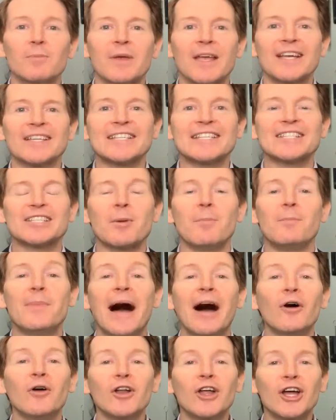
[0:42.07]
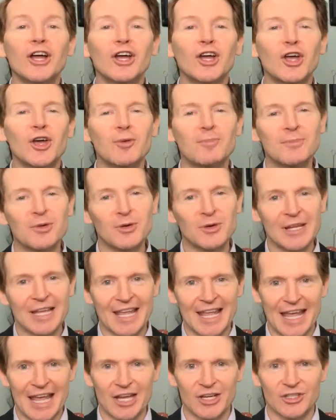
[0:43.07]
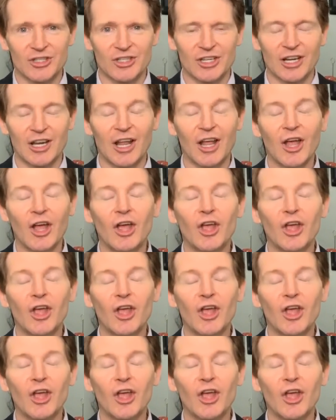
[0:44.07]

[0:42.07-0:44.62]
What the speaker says: because it's about communication.